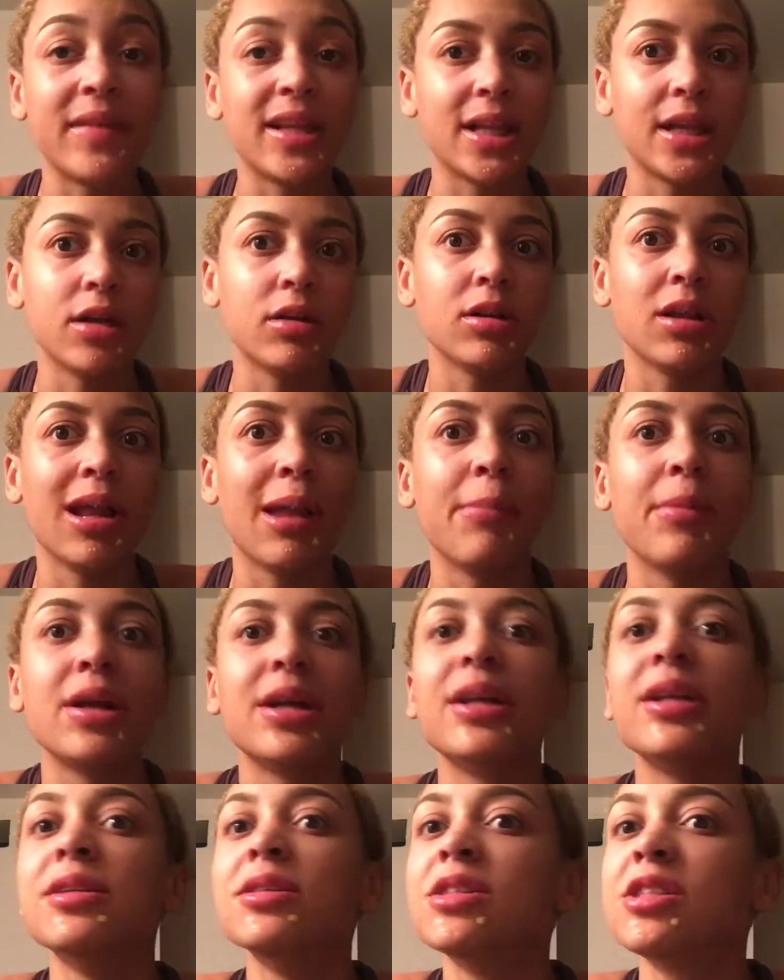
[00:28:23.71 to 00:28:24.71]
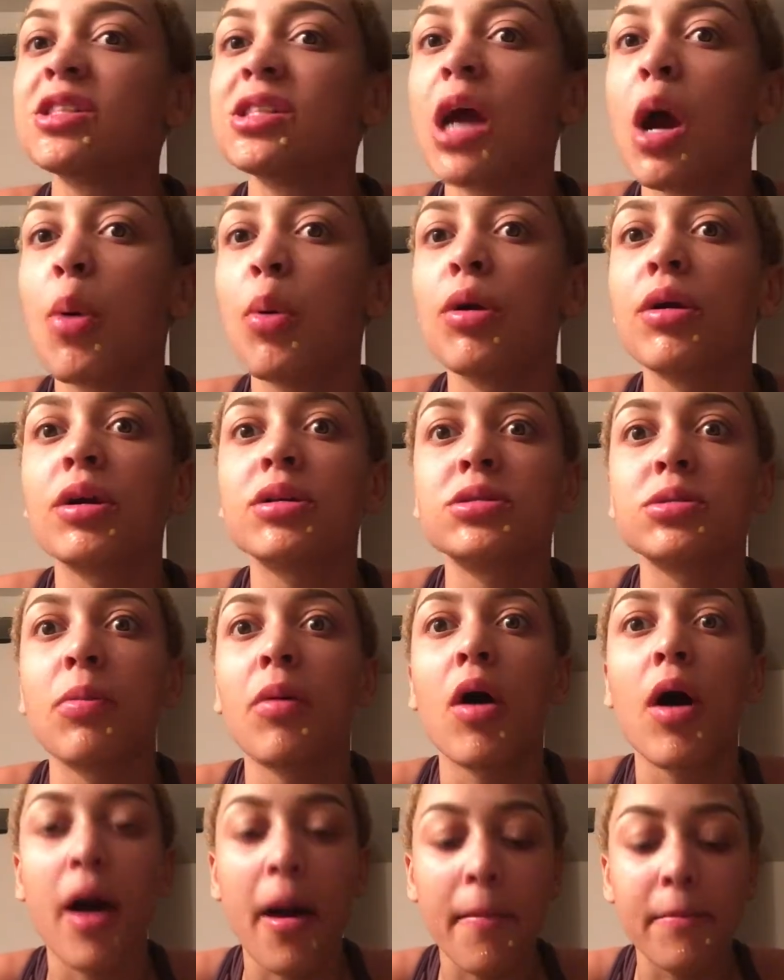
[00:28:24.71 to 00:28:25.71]
Clearly, I'm going to get in the shower because I'm
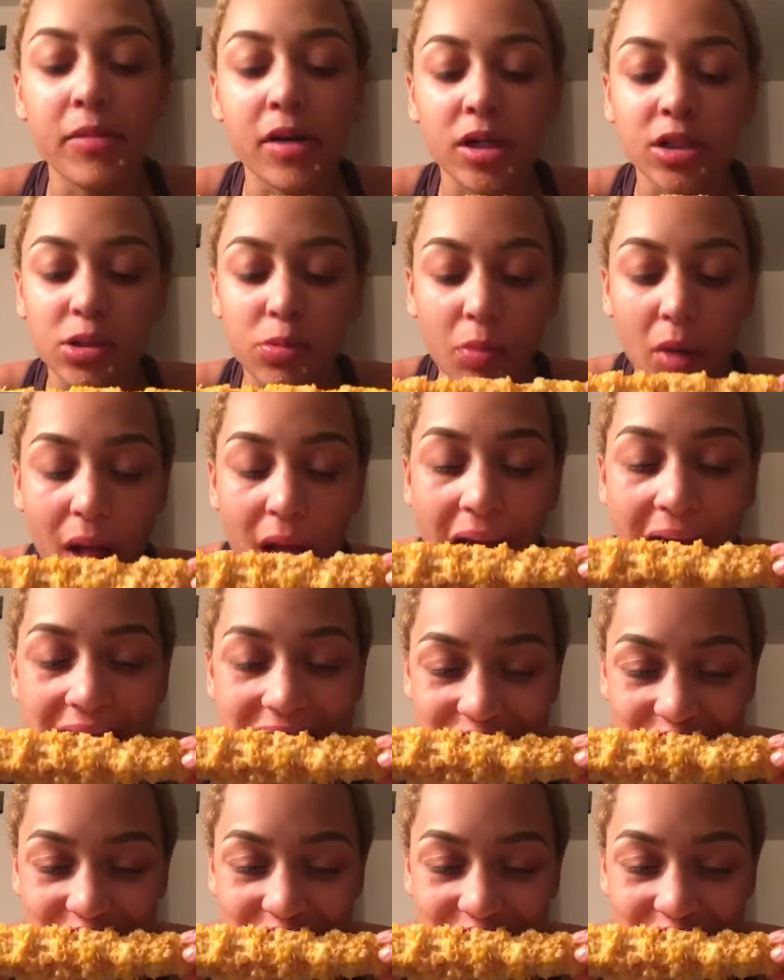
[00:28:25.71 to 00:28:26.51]
a hot mess, but